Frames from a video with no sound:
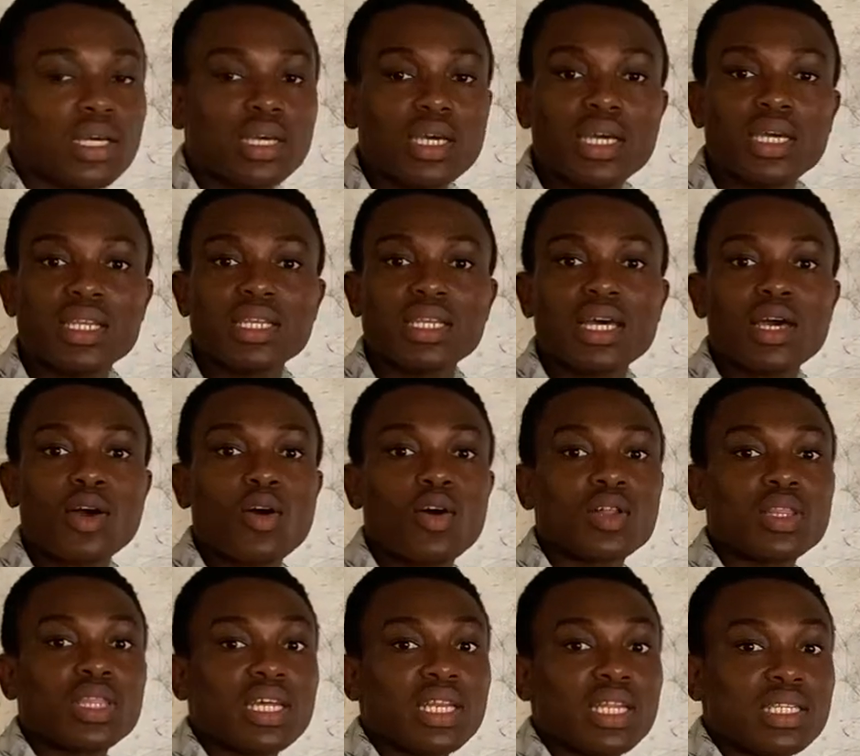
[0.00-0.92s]
in
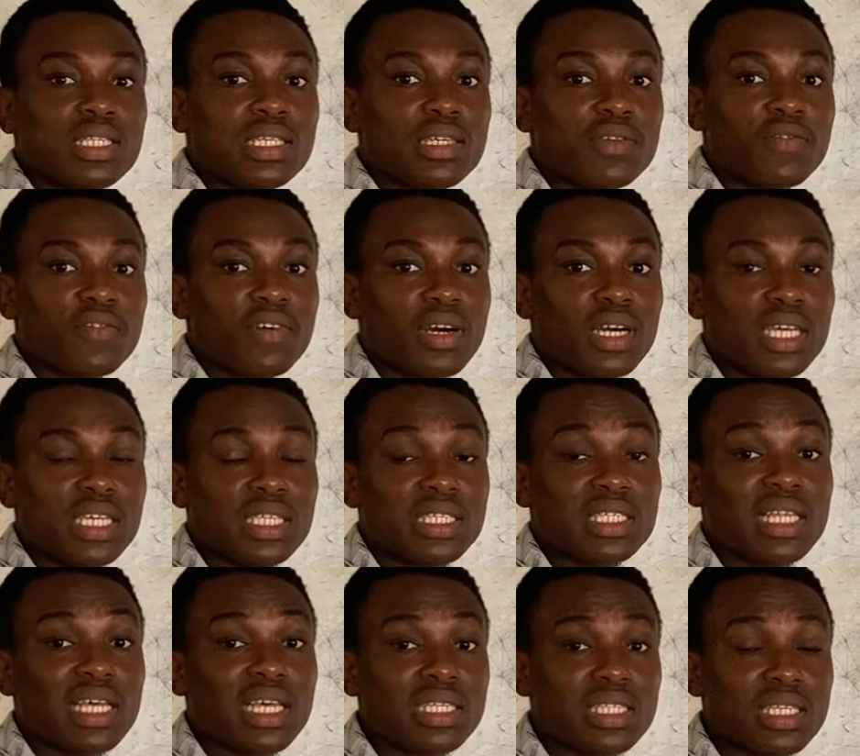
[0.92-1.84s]

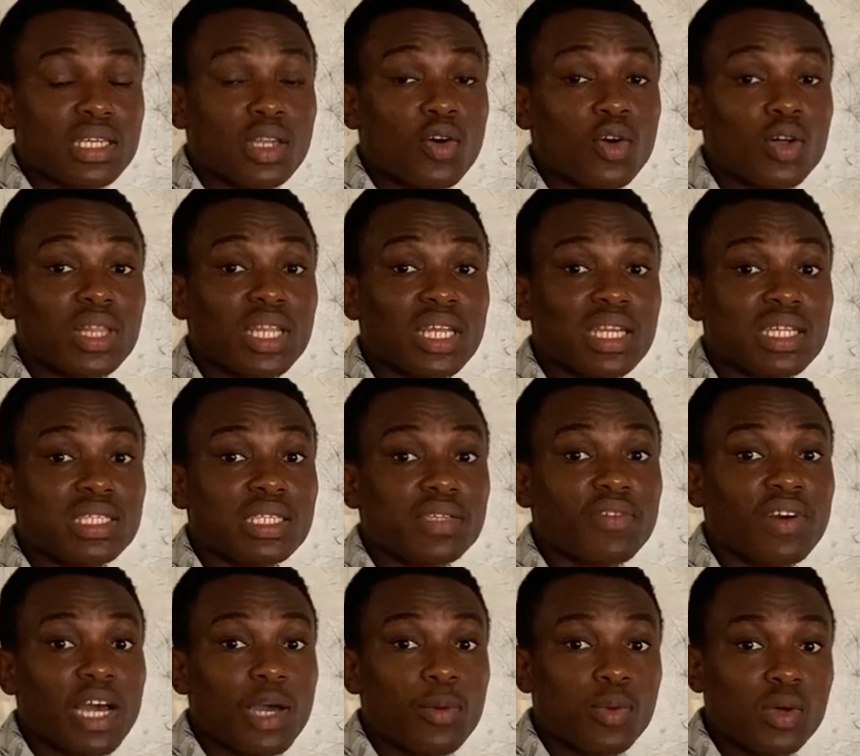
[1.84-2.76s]
stating the alternative
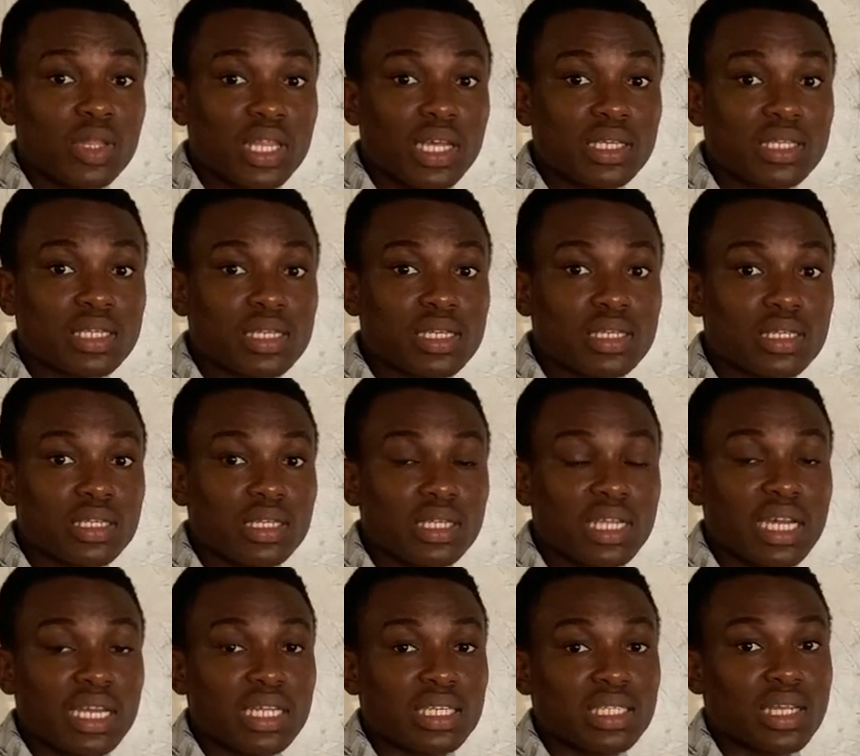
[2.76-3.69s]
hypothesis,
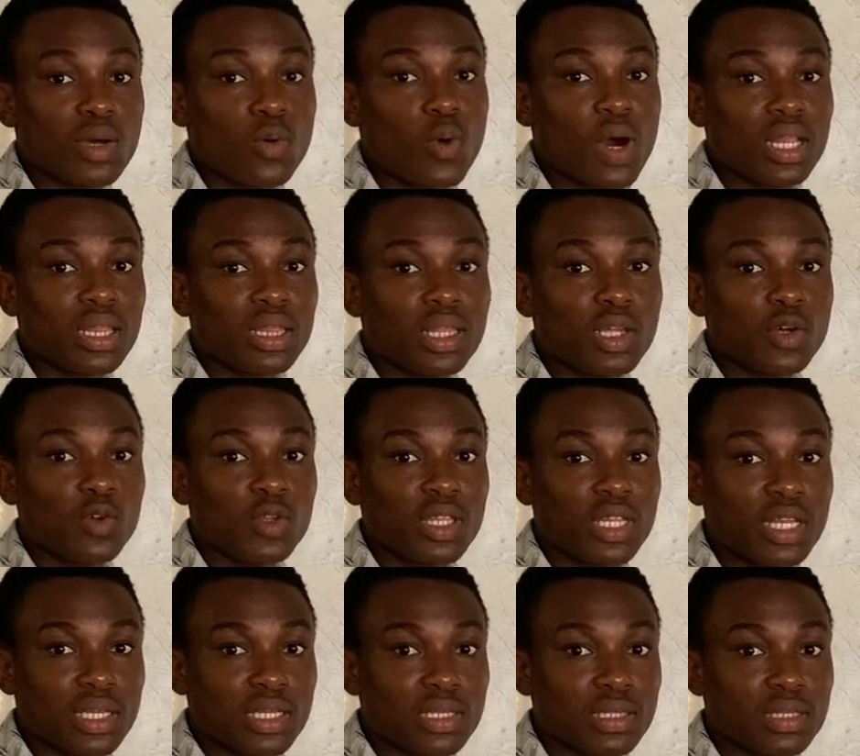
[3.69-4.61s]
then it's a one-tailed
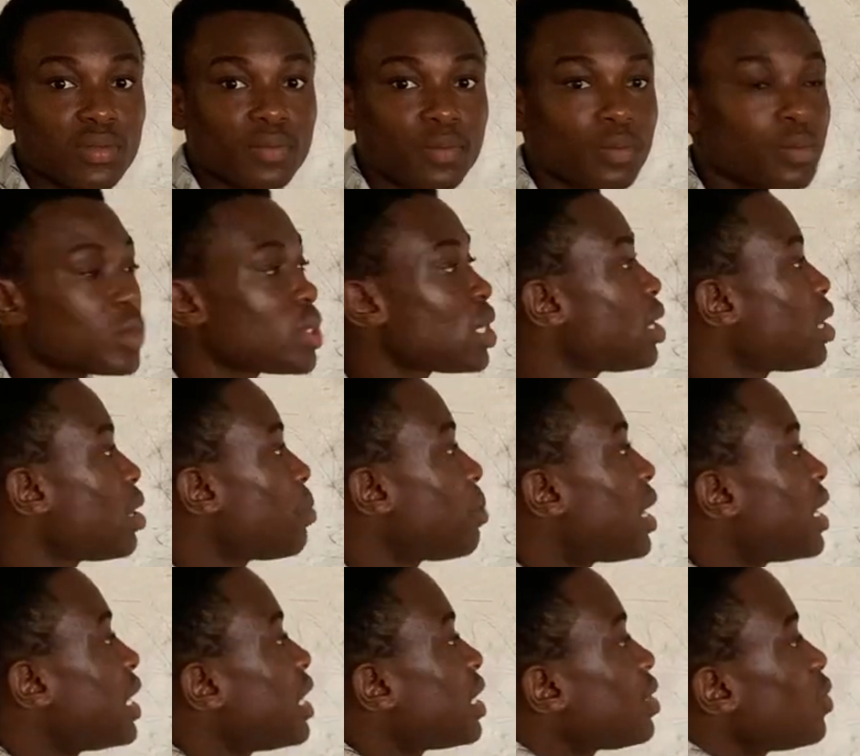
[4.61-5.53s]
test.
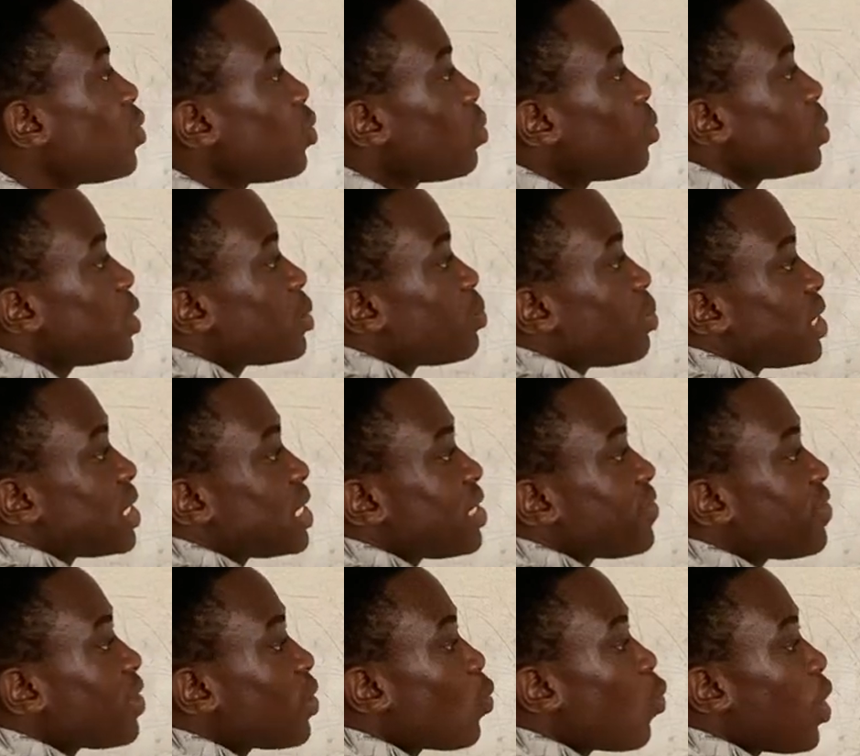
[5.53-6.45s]
But a
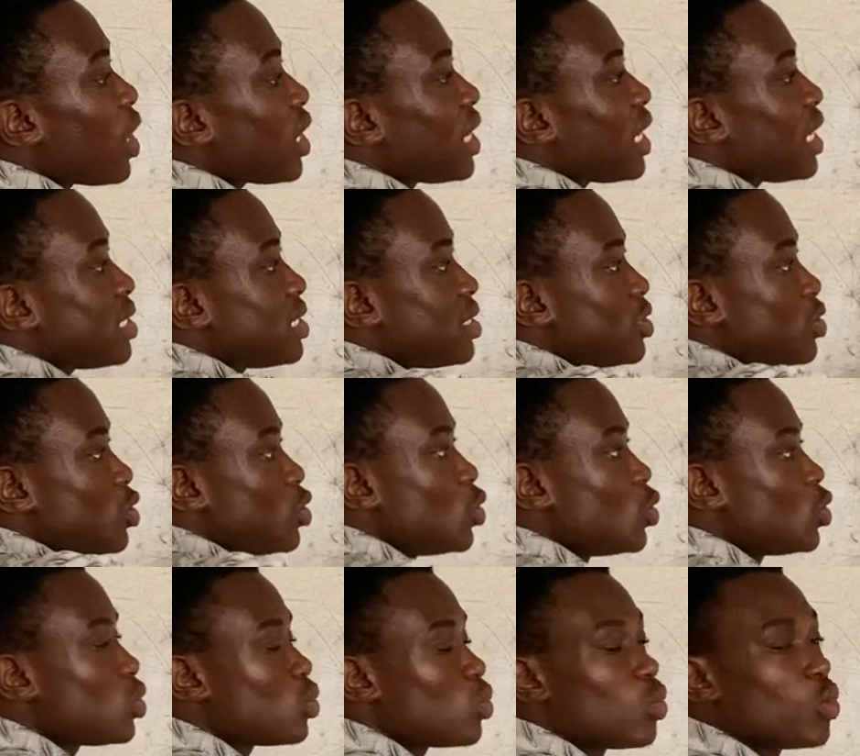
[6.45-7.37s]
specific one that is
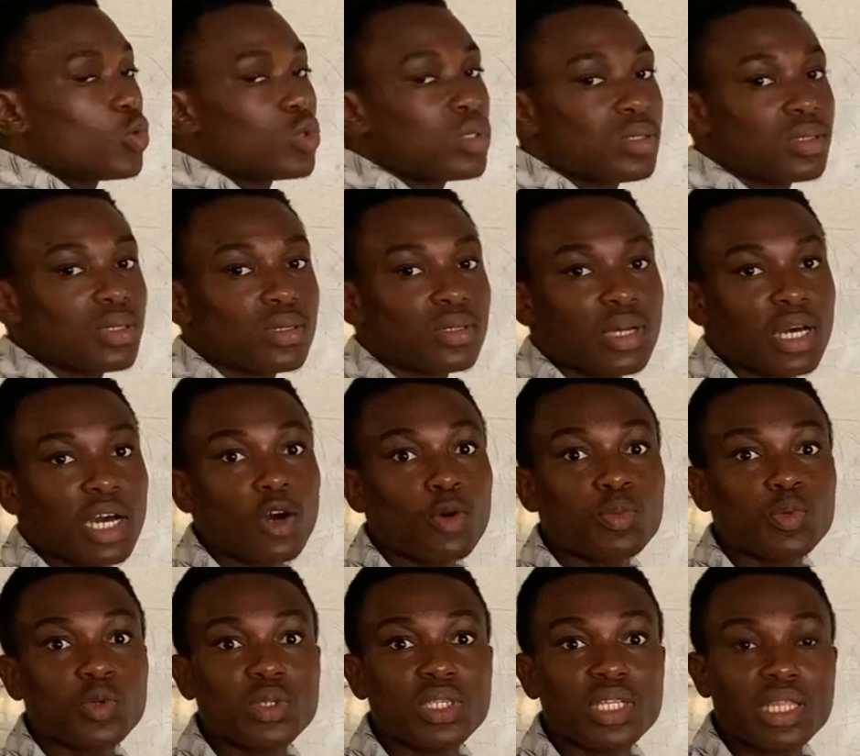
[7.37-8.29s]
used will
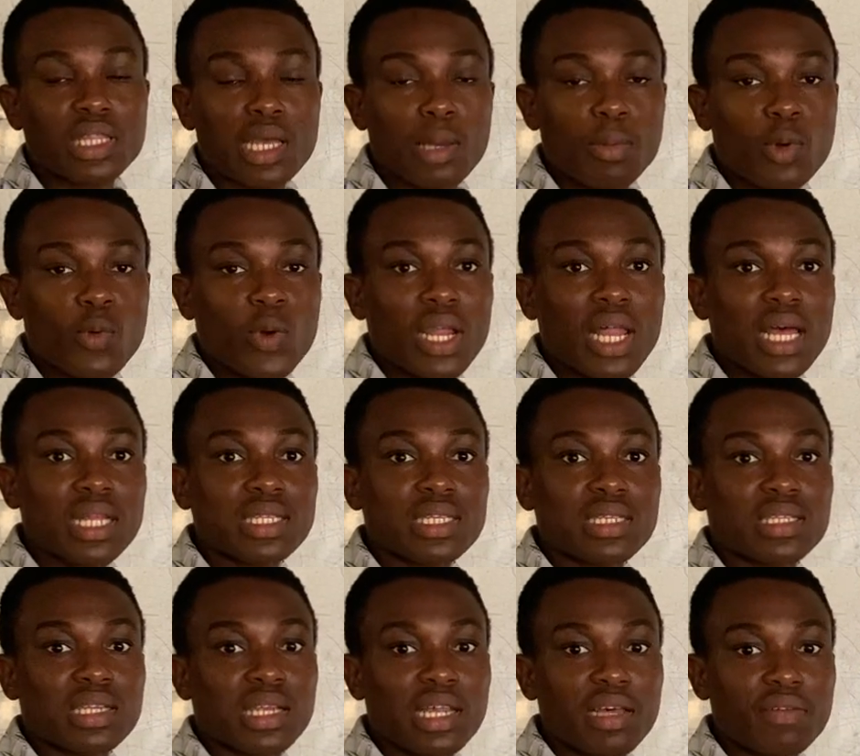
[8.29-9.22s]
help you determine whether it
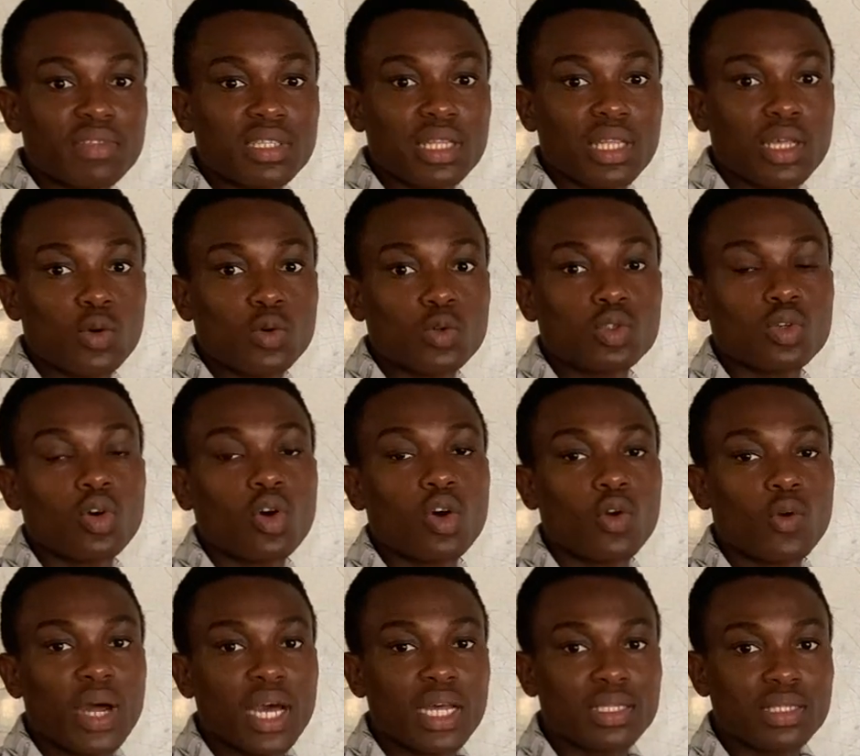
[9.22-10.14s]
is left-tailed
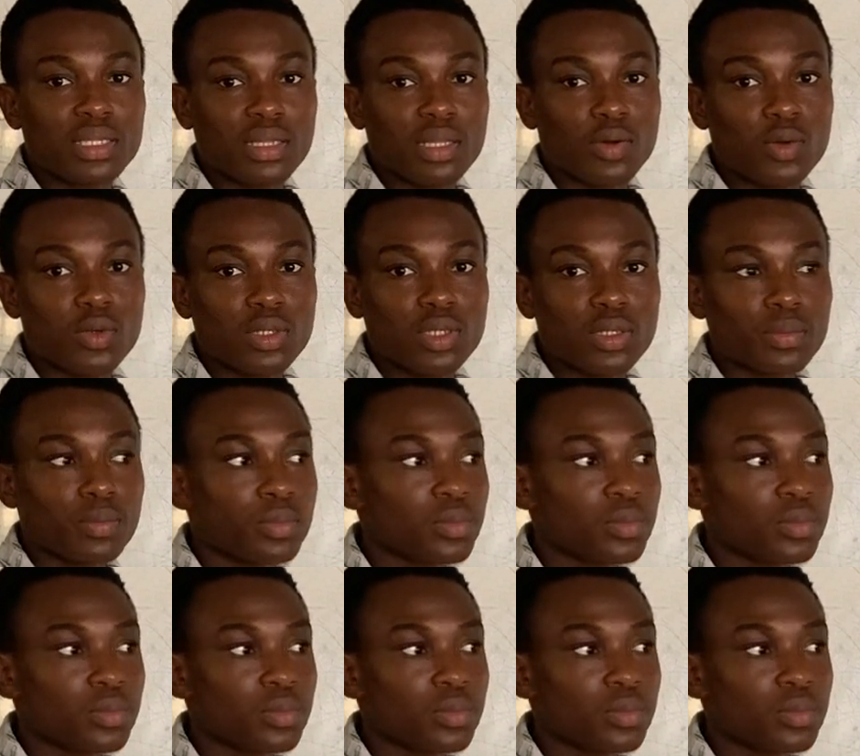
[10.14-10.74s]
or right-tailed.